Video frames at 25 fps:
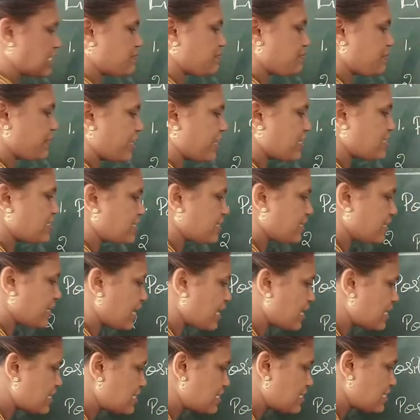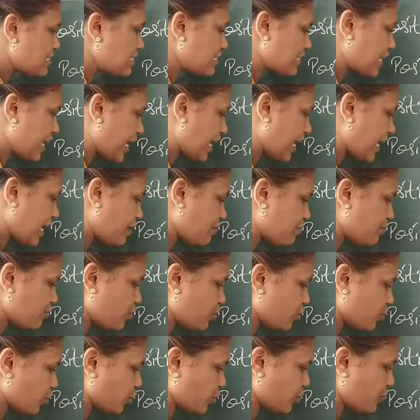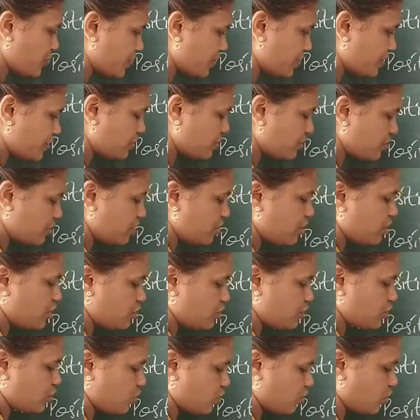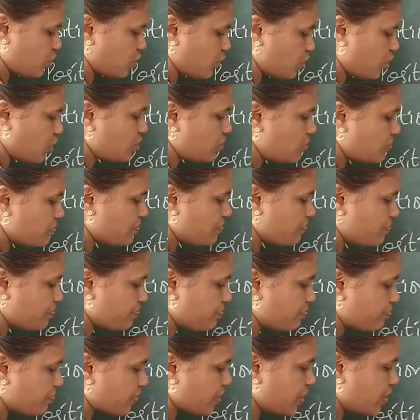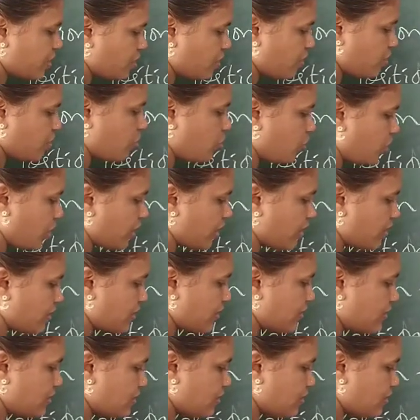has placed in a same group. So what is